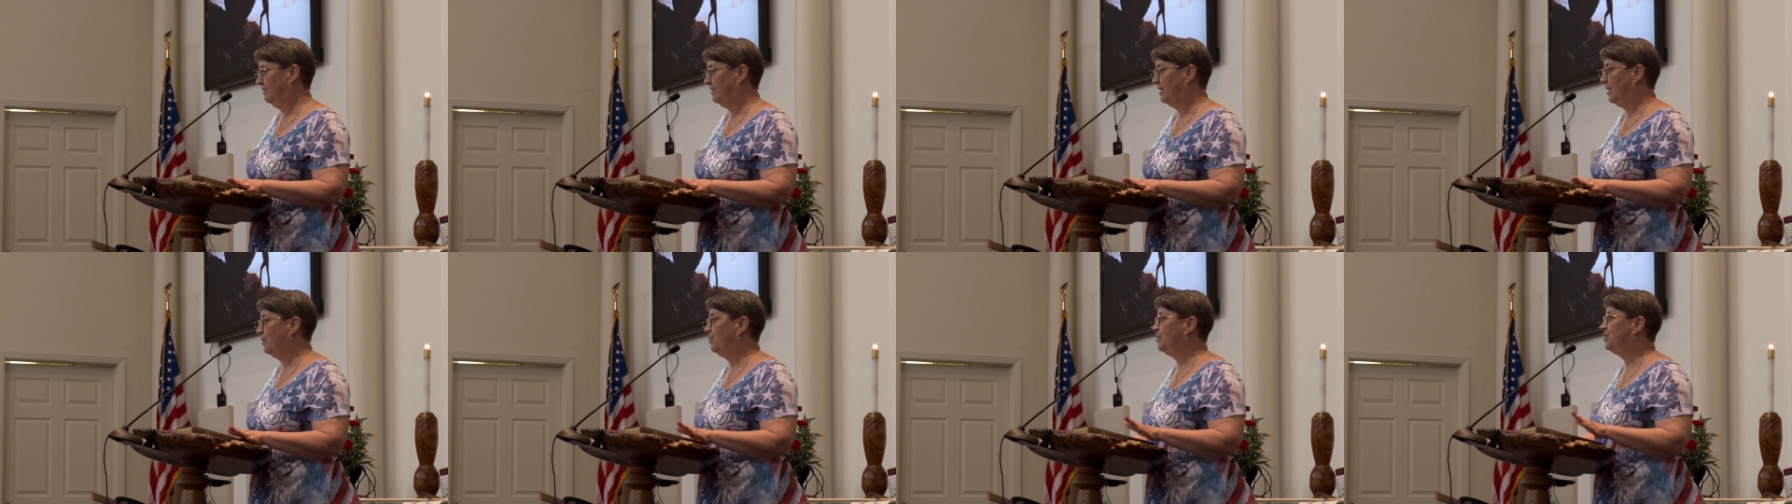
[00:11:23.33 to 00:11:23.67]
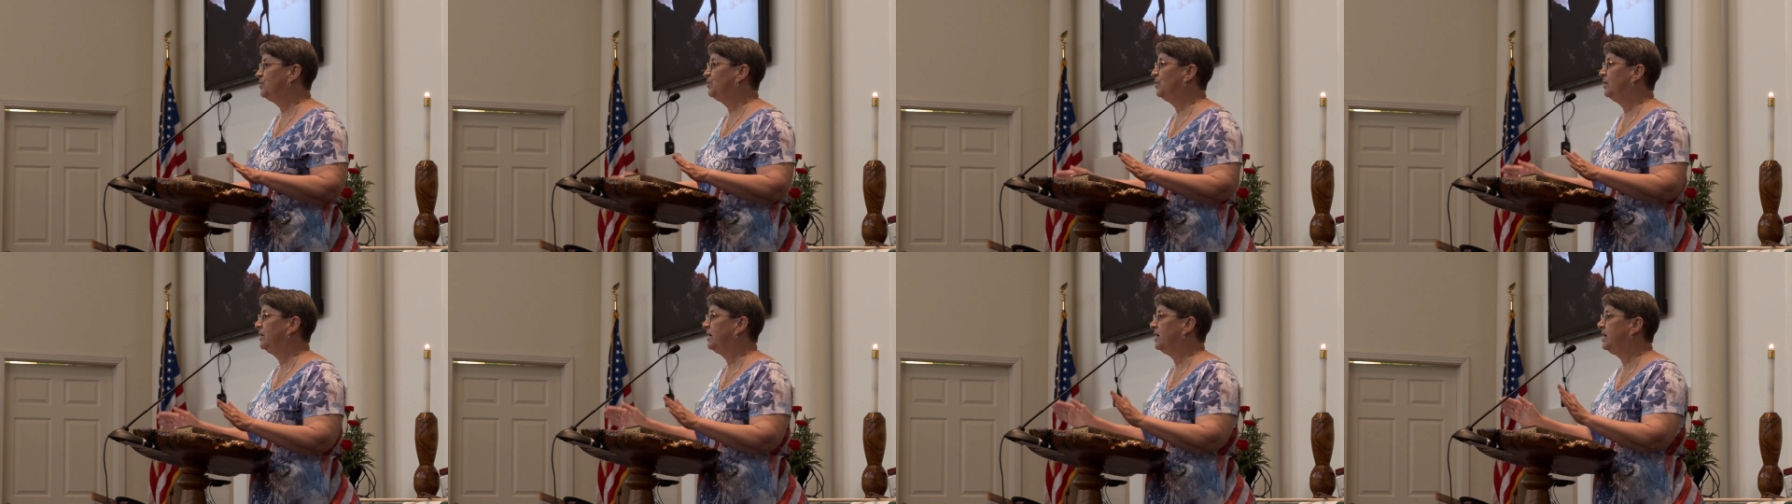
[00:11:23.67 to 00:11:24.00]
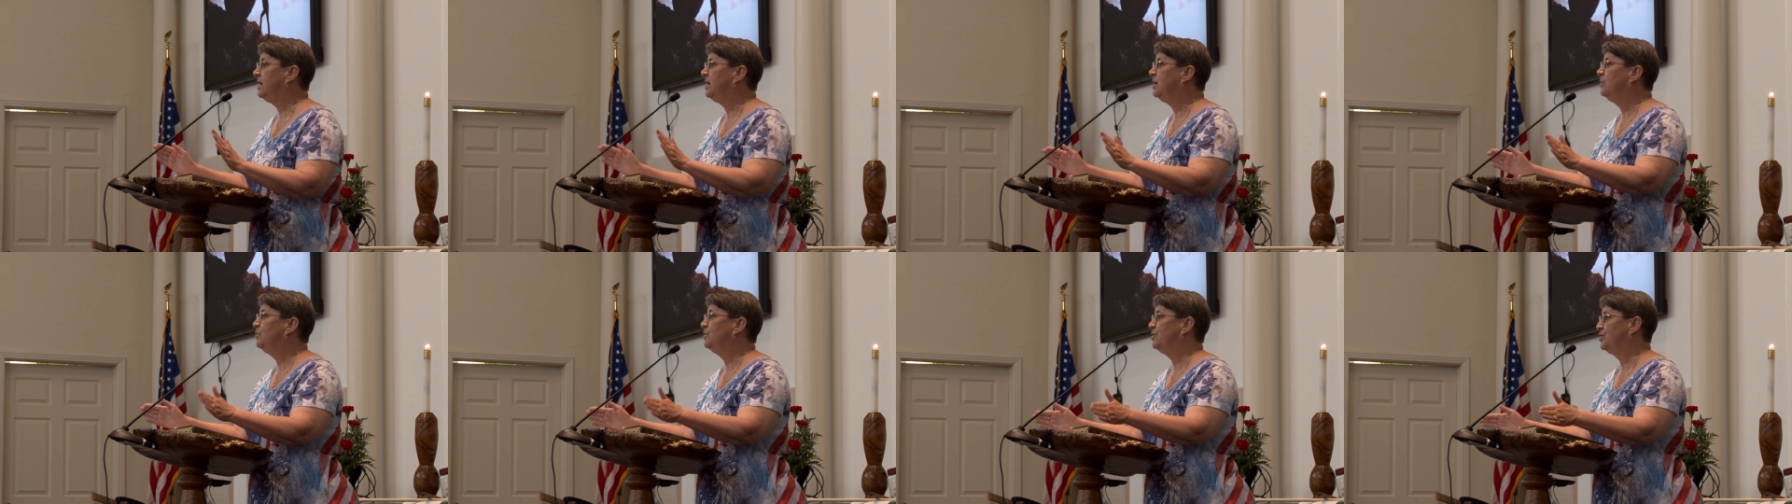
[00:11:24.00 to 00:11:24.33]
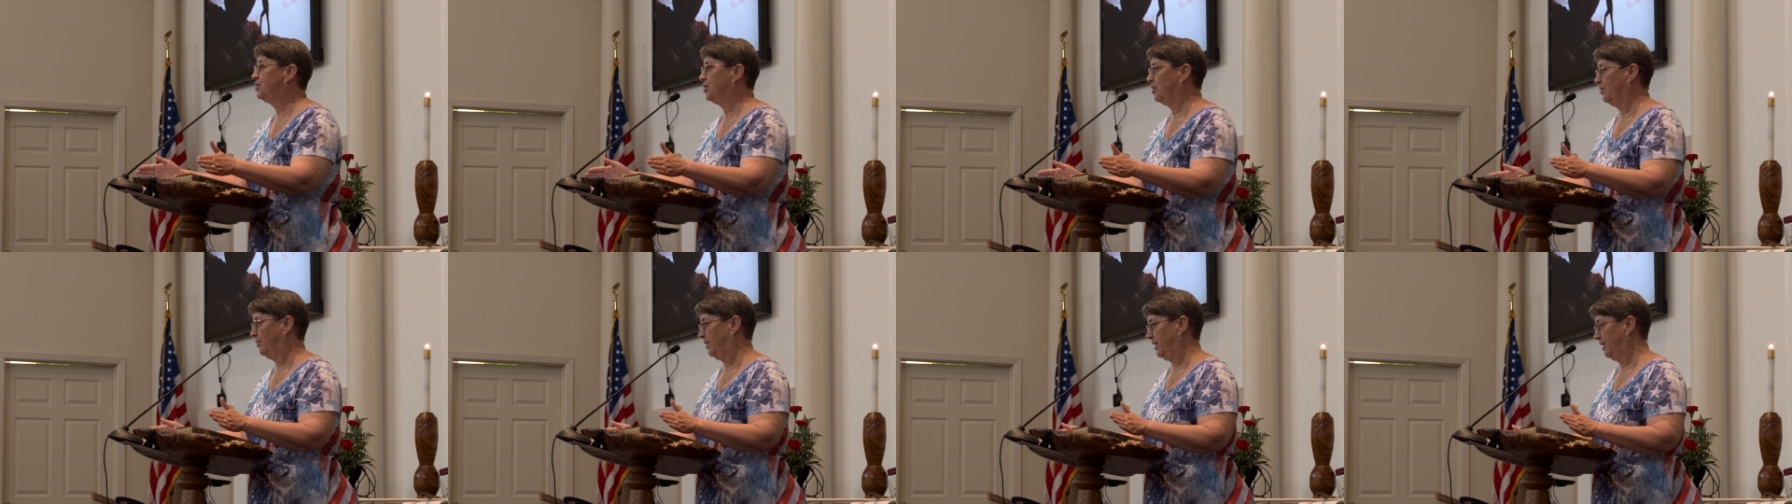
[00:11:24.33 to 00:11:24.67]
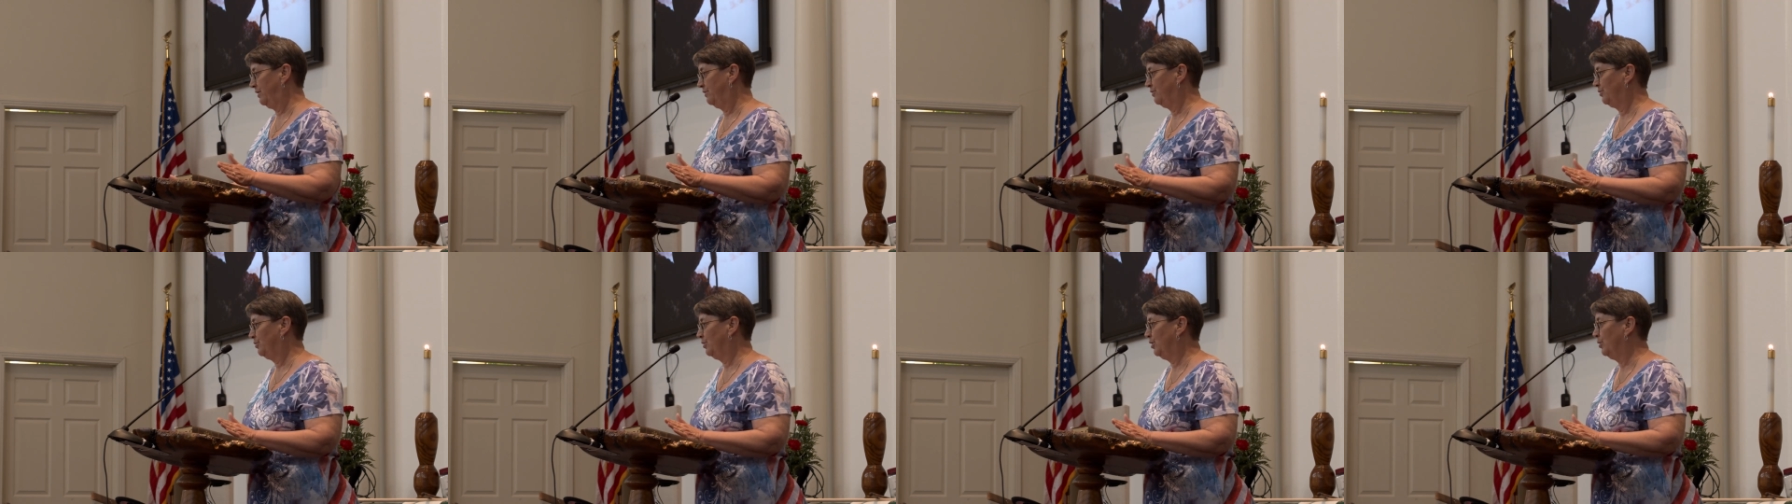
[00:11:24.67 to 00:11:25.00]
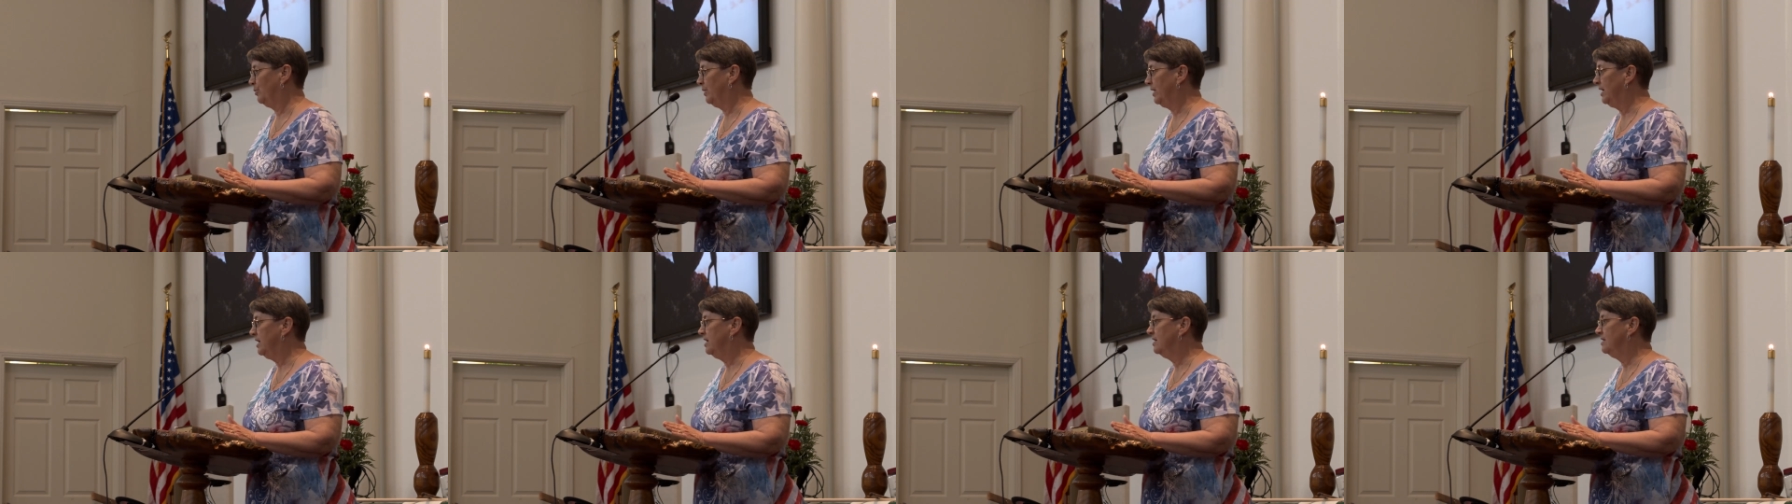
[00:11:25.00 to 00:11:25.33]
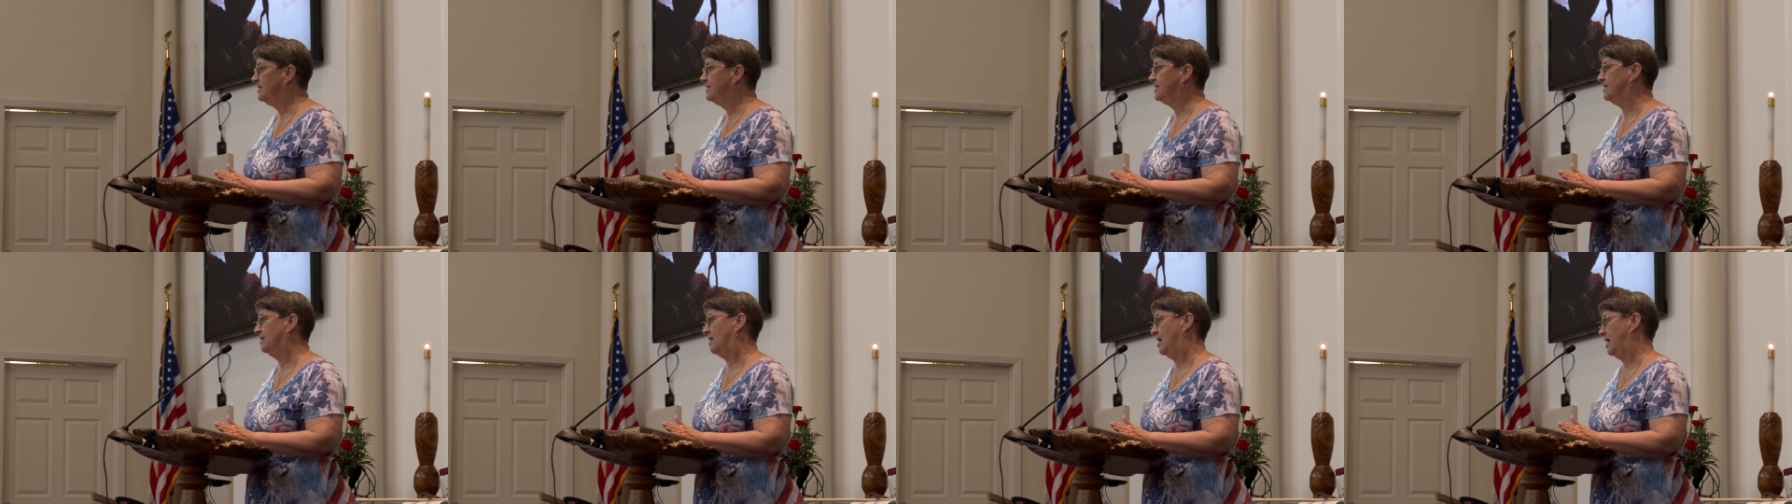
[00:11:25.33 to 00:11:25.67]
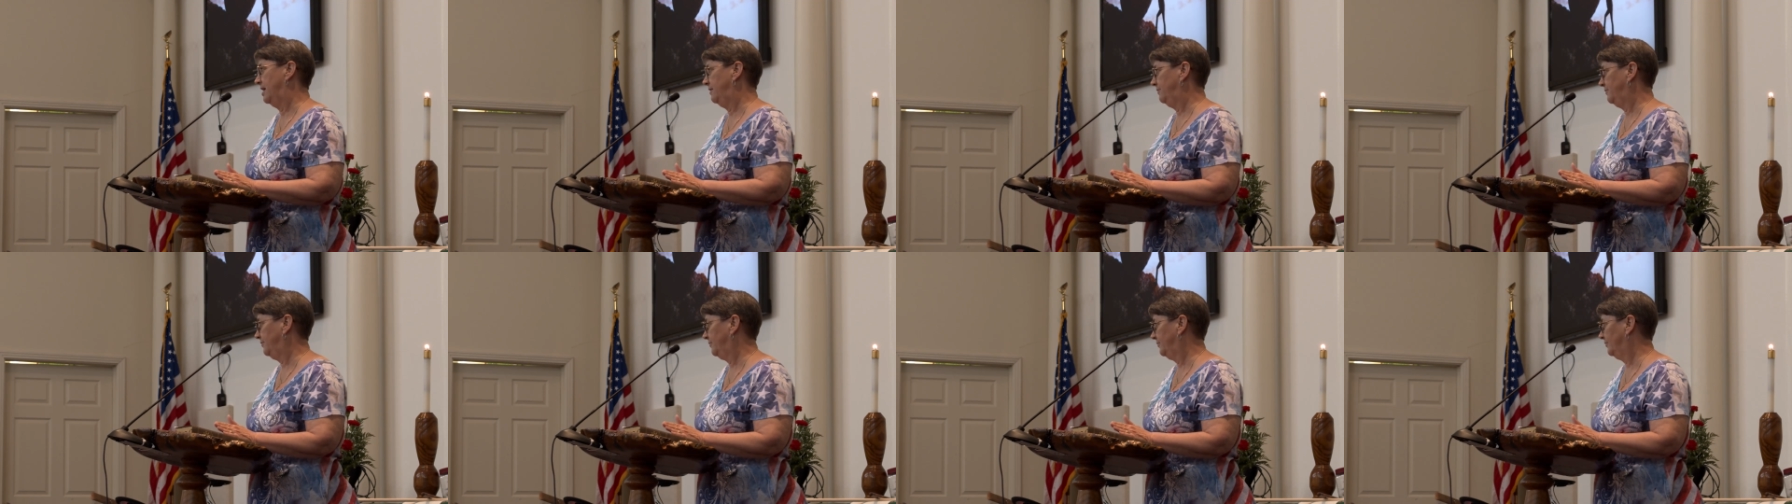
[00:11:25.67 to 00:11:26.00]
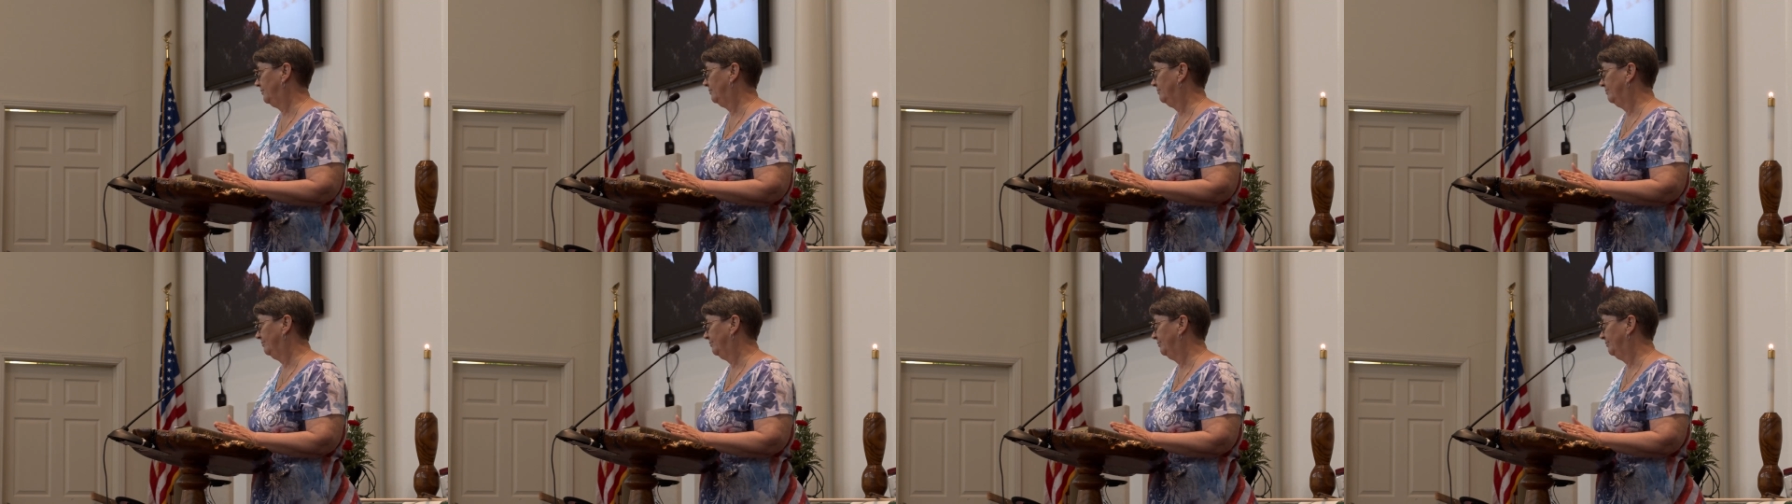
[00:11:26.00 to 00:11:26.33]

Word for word: That was what he was going through in his life,